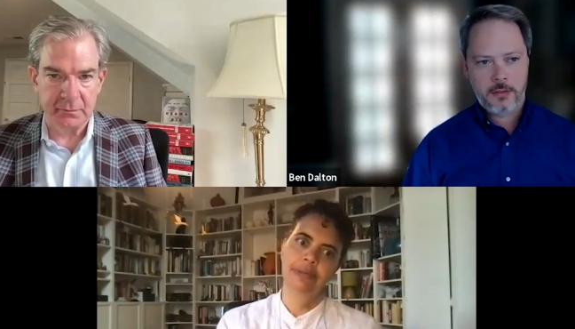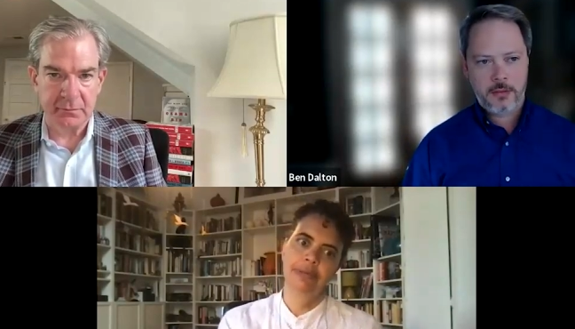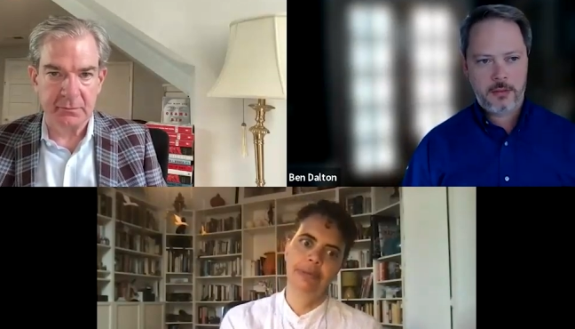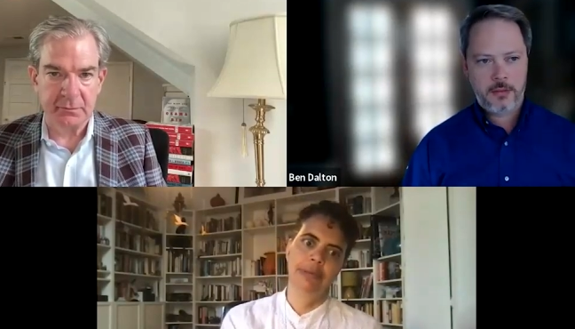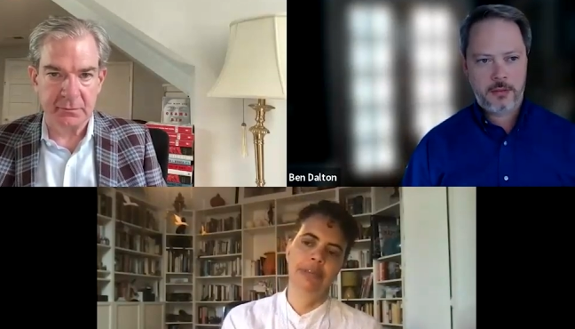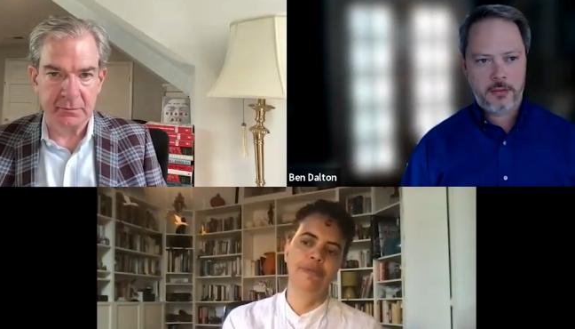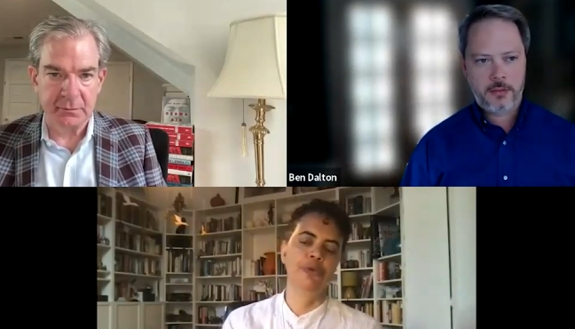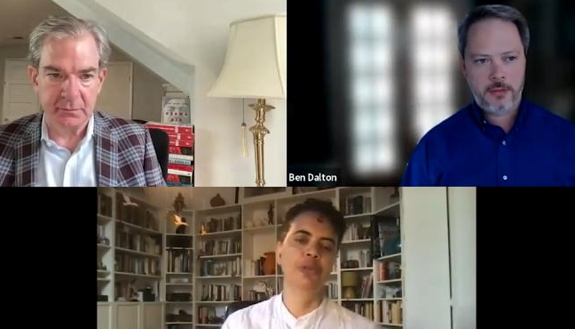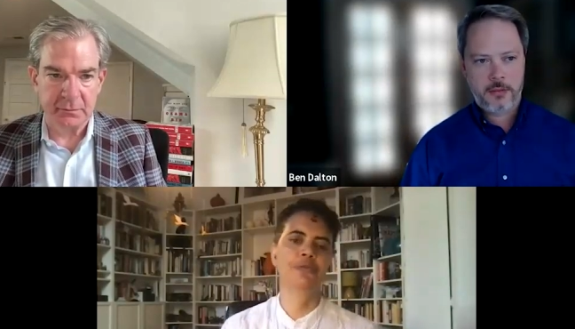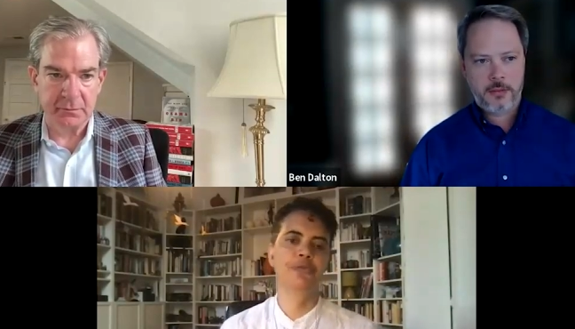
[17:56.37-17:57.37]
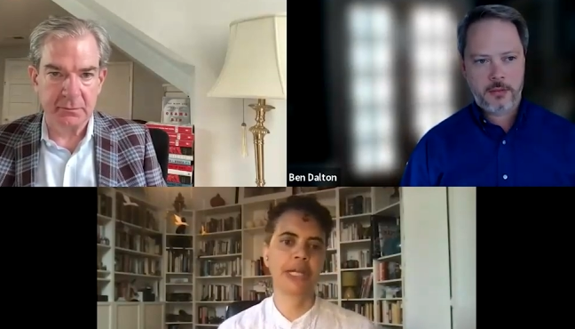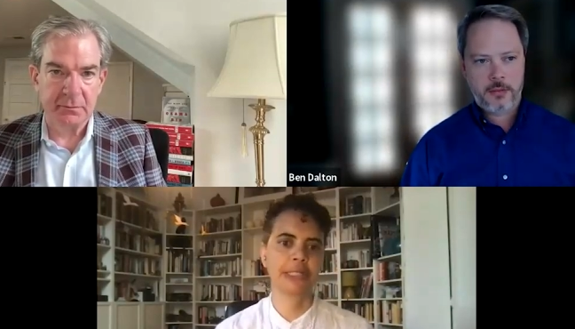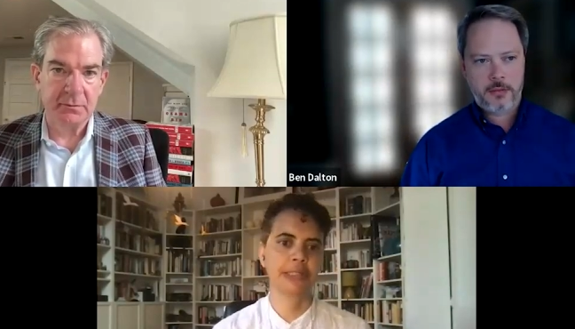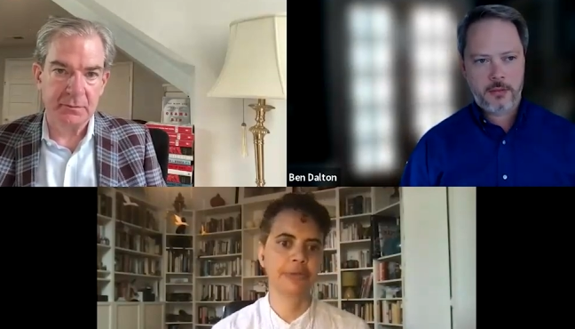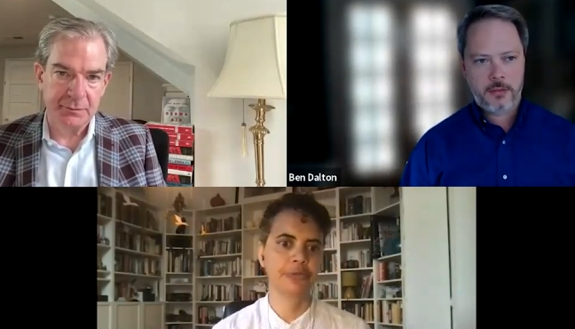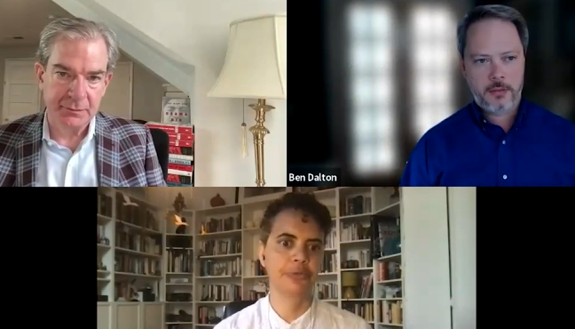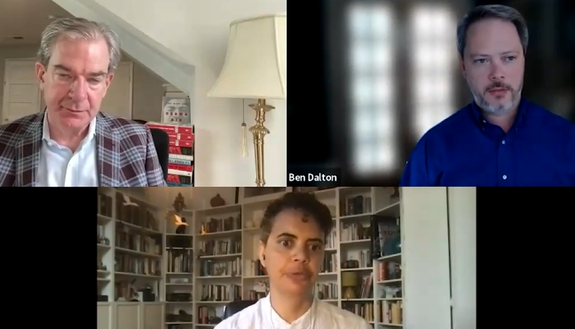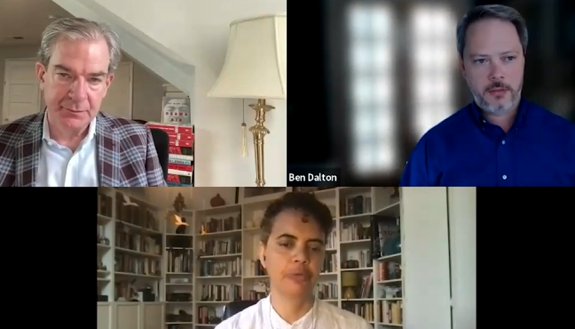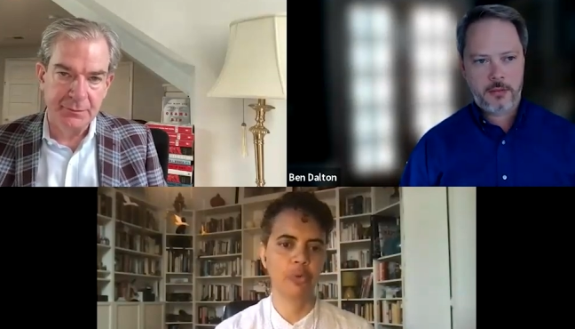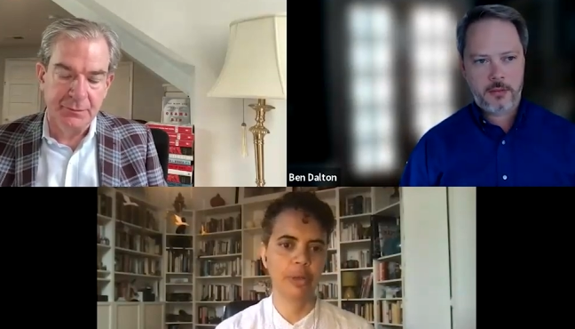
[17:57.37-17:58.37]
Speaker 1: eh, the full effect of,
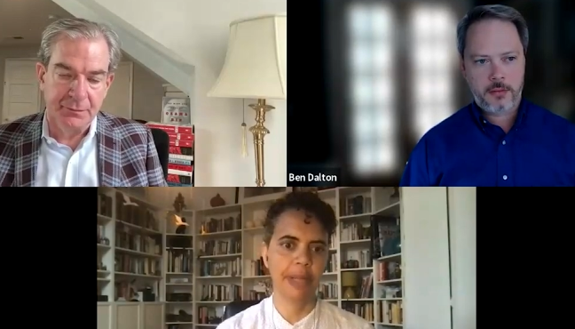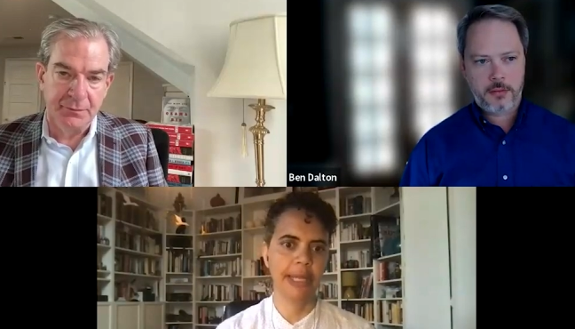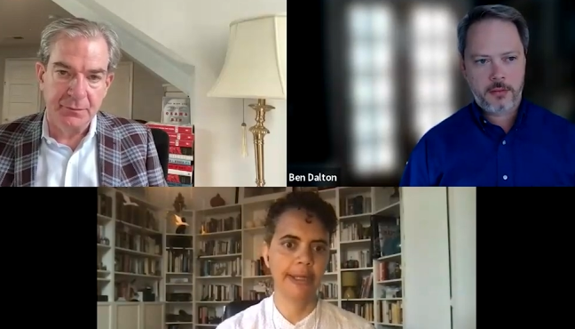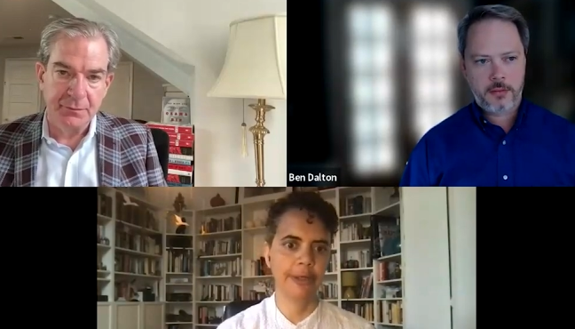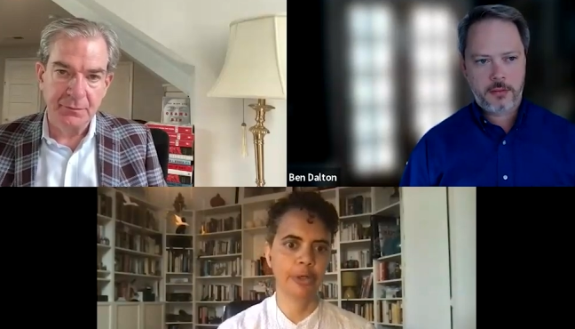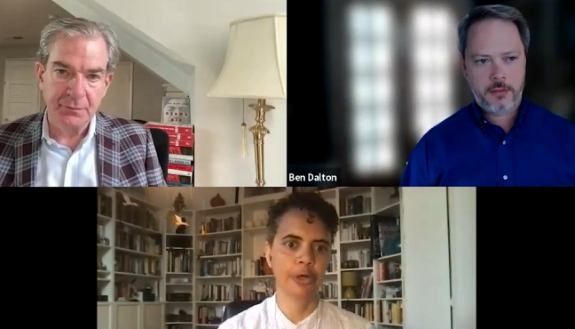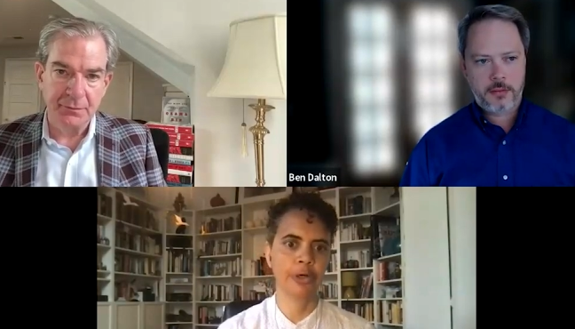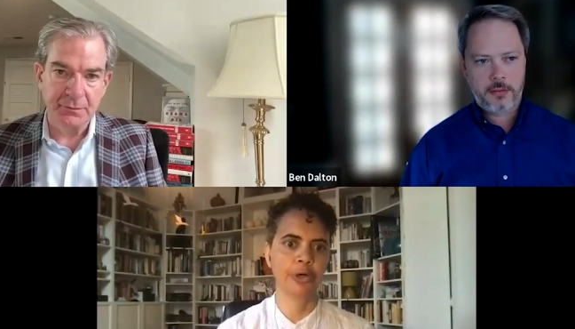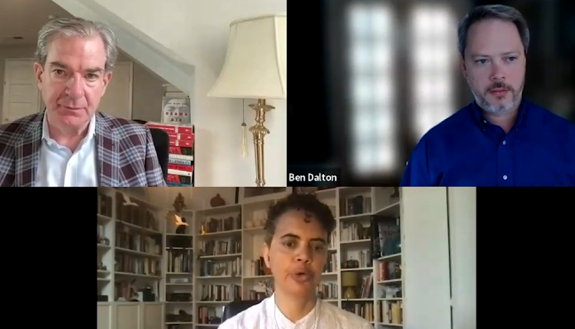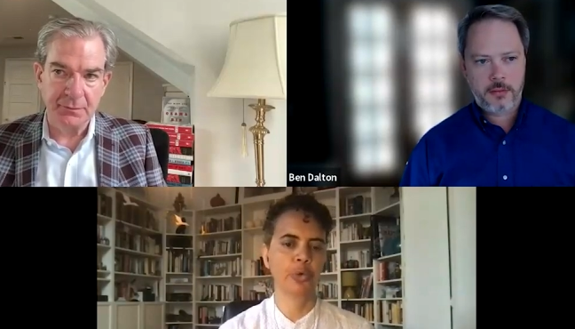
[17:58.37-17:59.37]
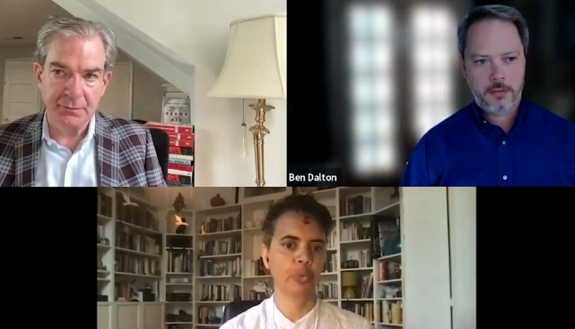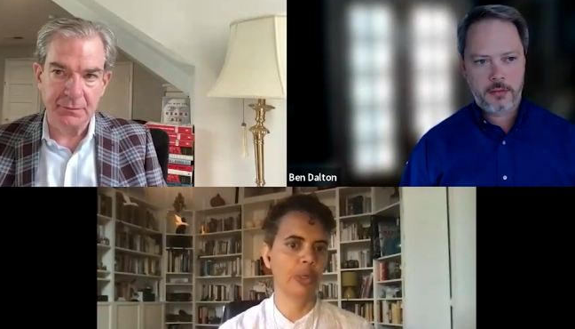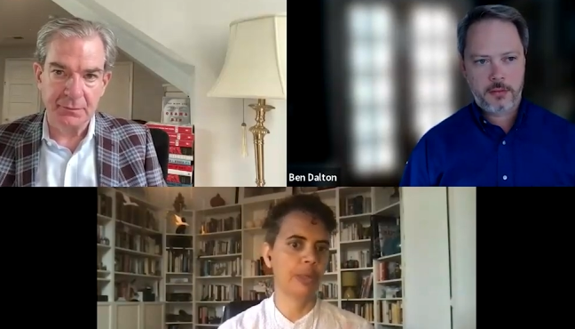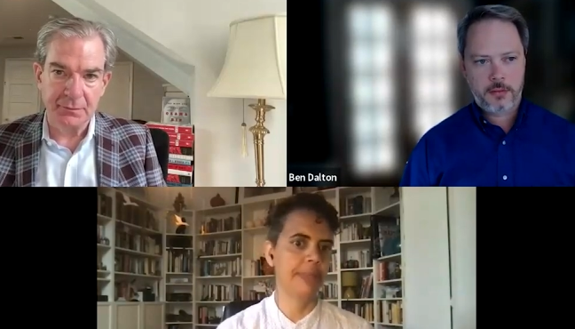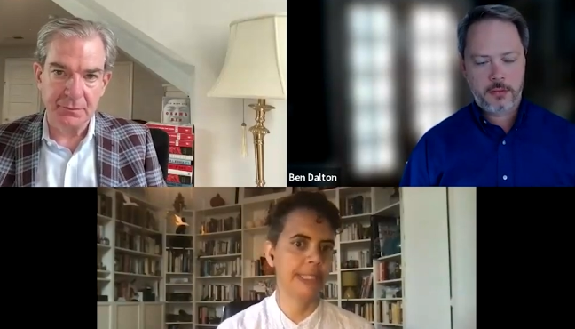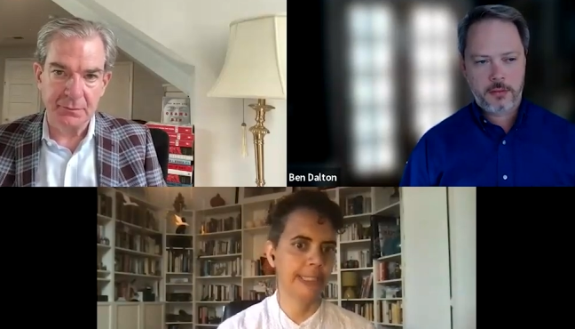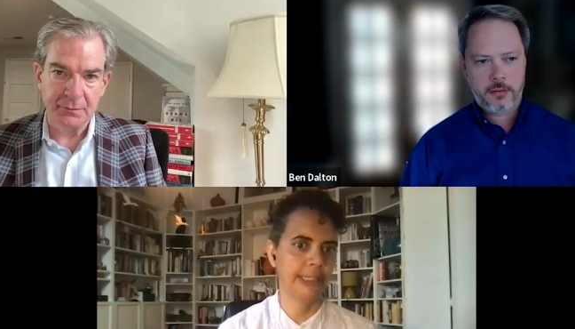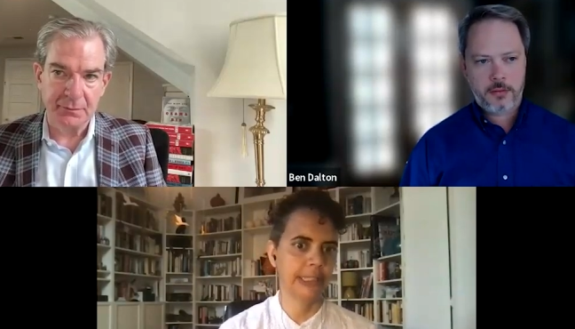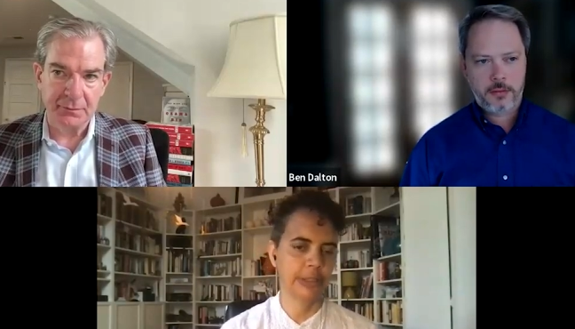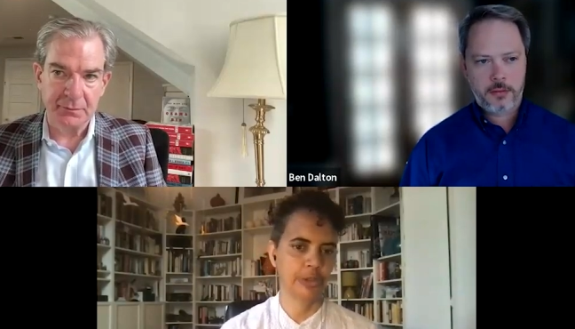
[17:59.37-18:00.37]
of what may occur or what it
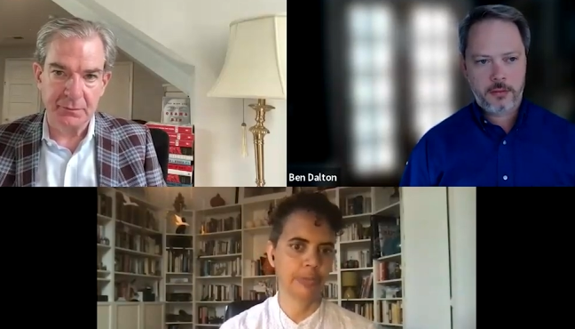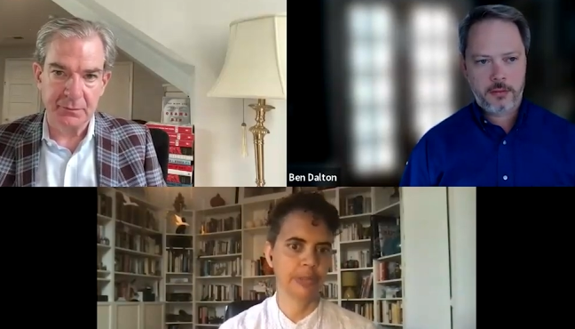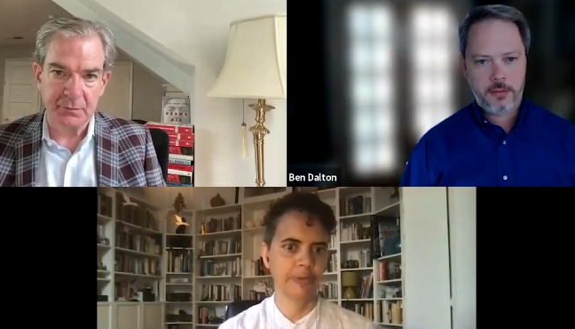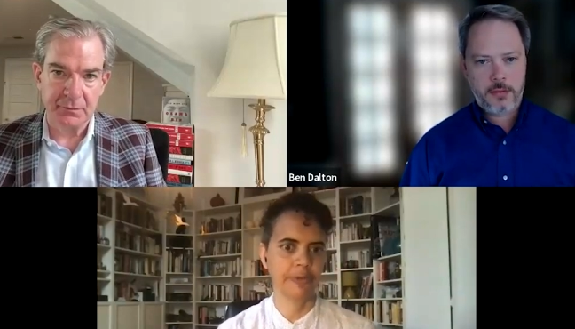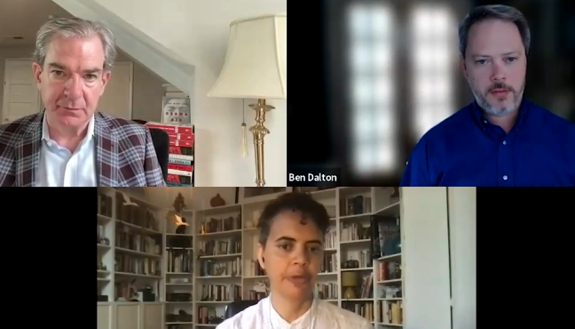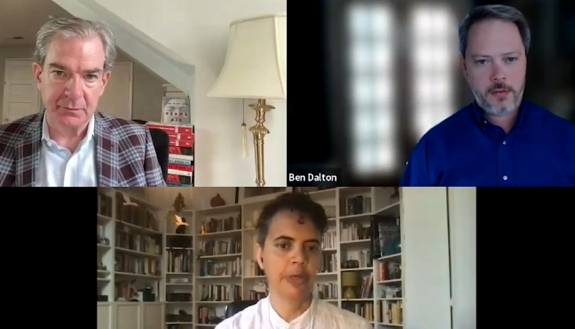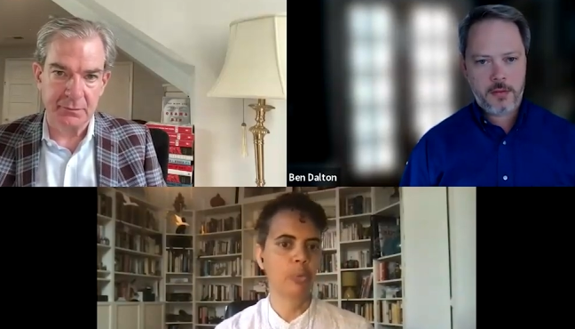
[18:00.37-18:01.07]
means in terms of